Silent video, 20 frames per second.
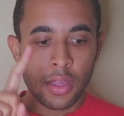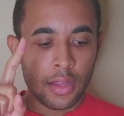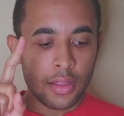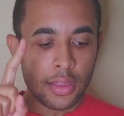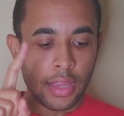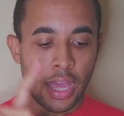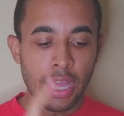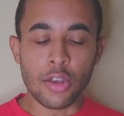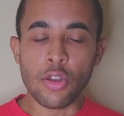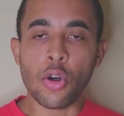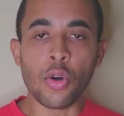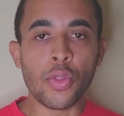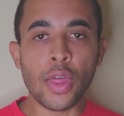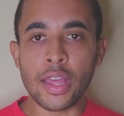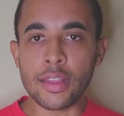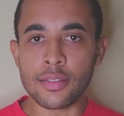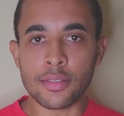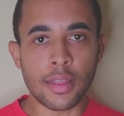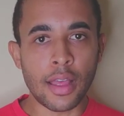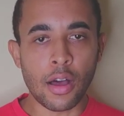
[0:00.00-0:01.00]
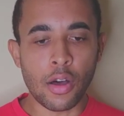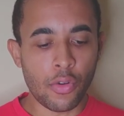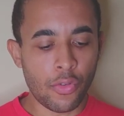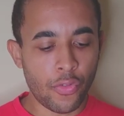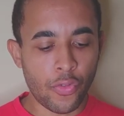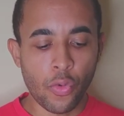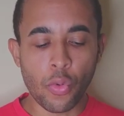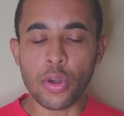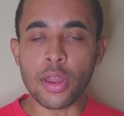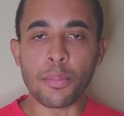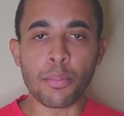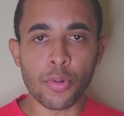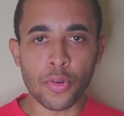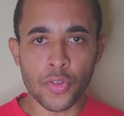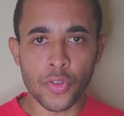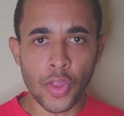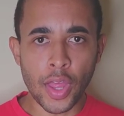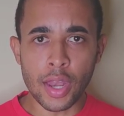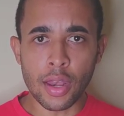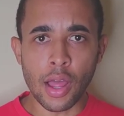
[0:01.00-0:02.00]
They know they sell
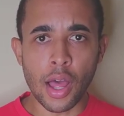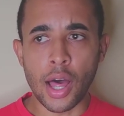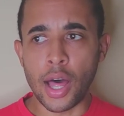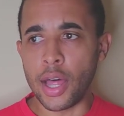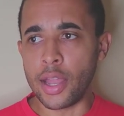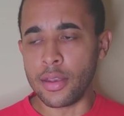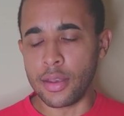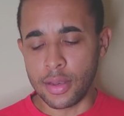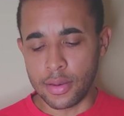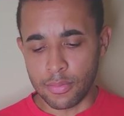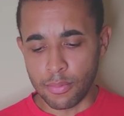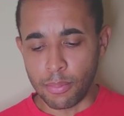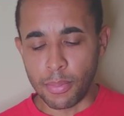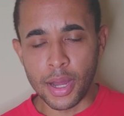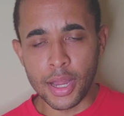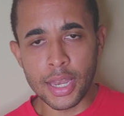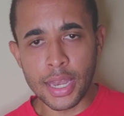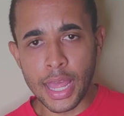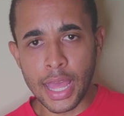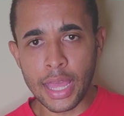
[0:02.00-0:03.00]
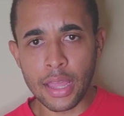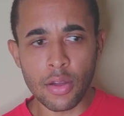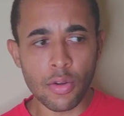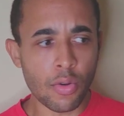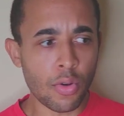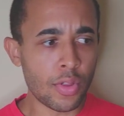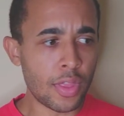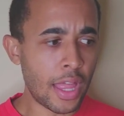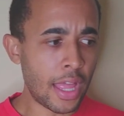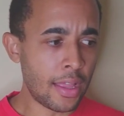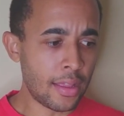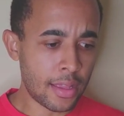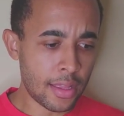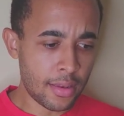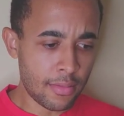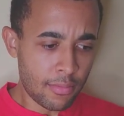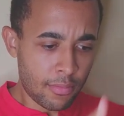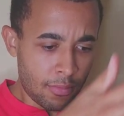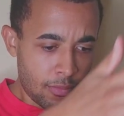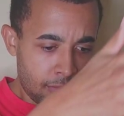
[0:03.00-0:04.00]
40% on Monday, or they
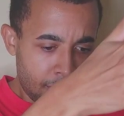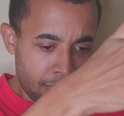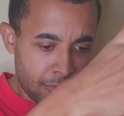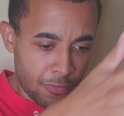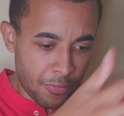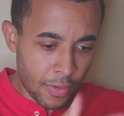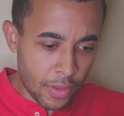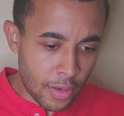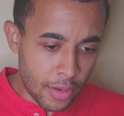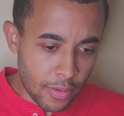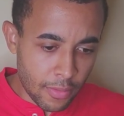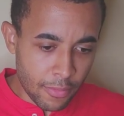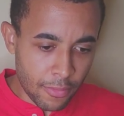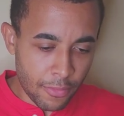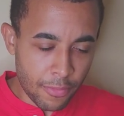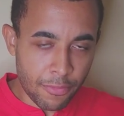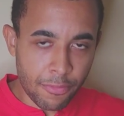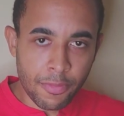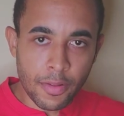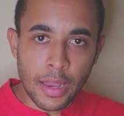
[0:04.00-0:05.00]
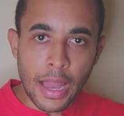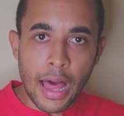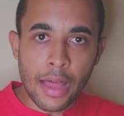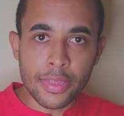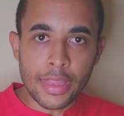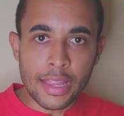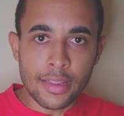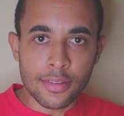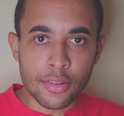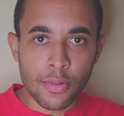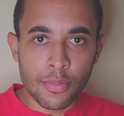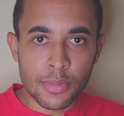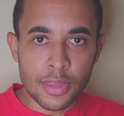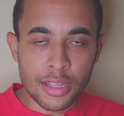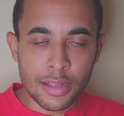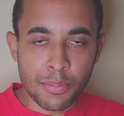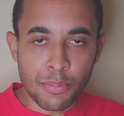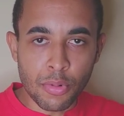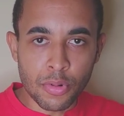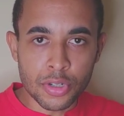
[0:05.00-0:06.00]
can fill fill out this this
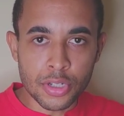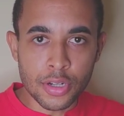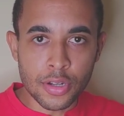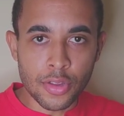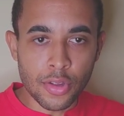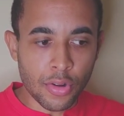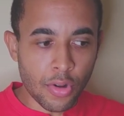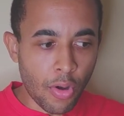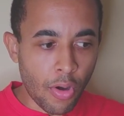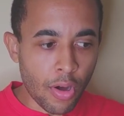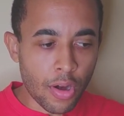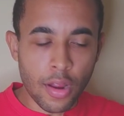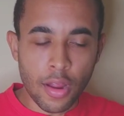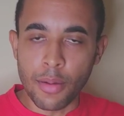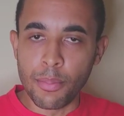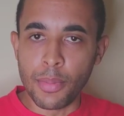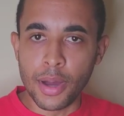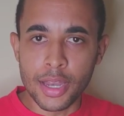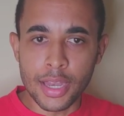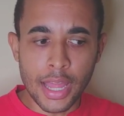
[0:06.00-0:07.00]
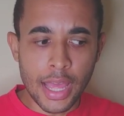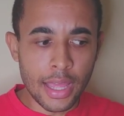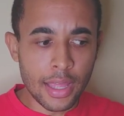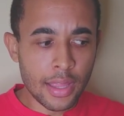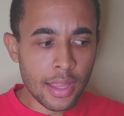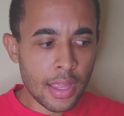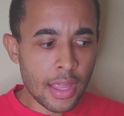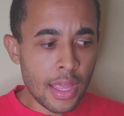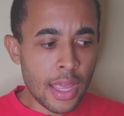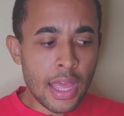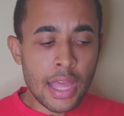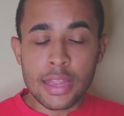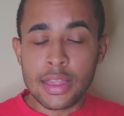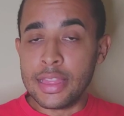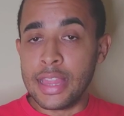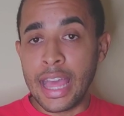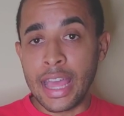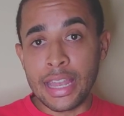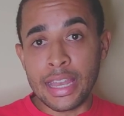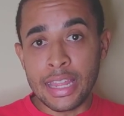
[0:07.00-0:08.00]
portion of their cart on Monday.
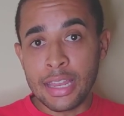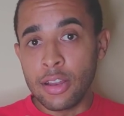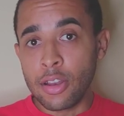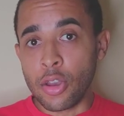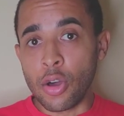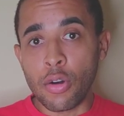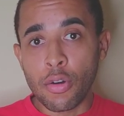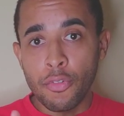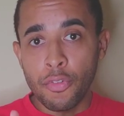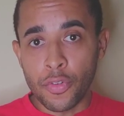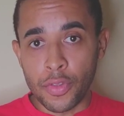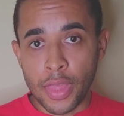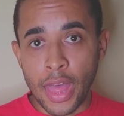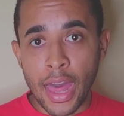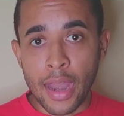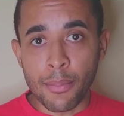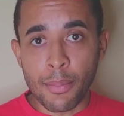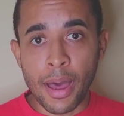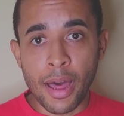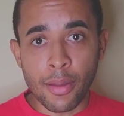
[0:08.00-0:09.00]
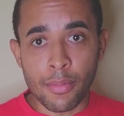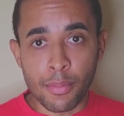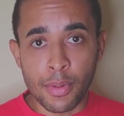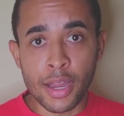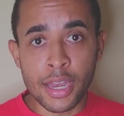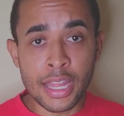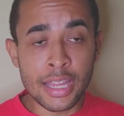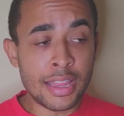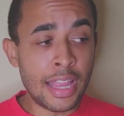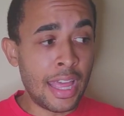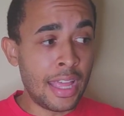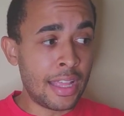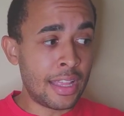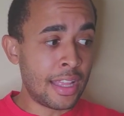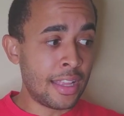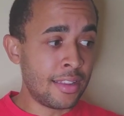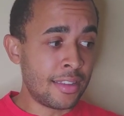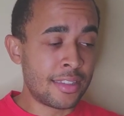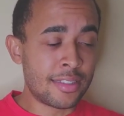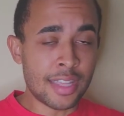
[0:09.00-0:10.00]
They need a loan for that amount of money. They
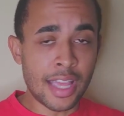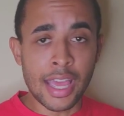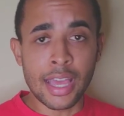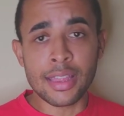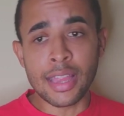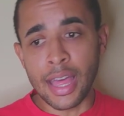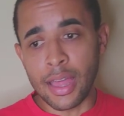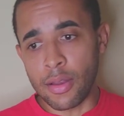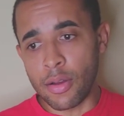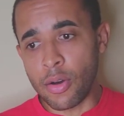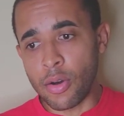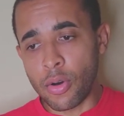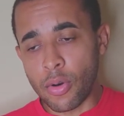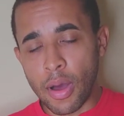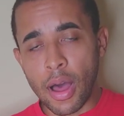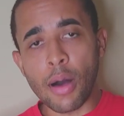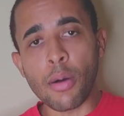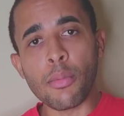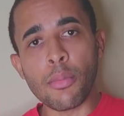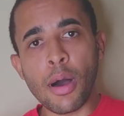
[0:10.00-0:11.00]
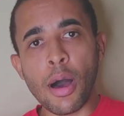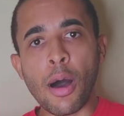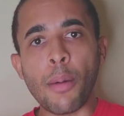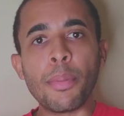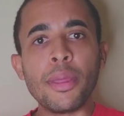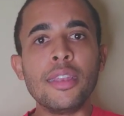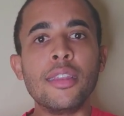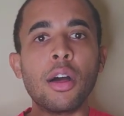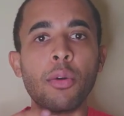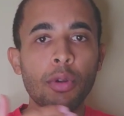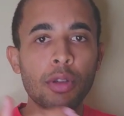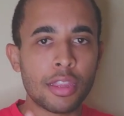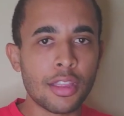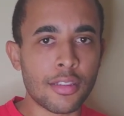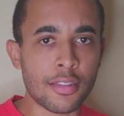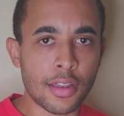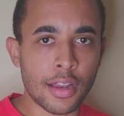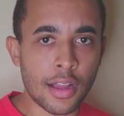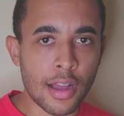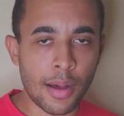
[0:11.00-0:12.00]
can say that, oh, I'll I'll be done with this
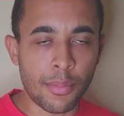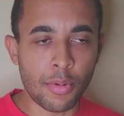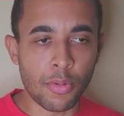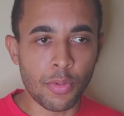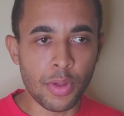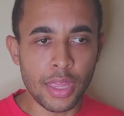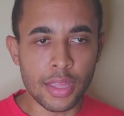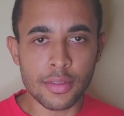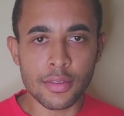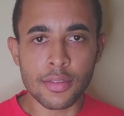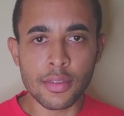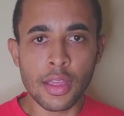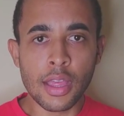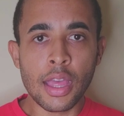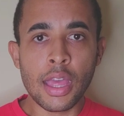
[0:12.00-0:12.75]
in a couple weeks.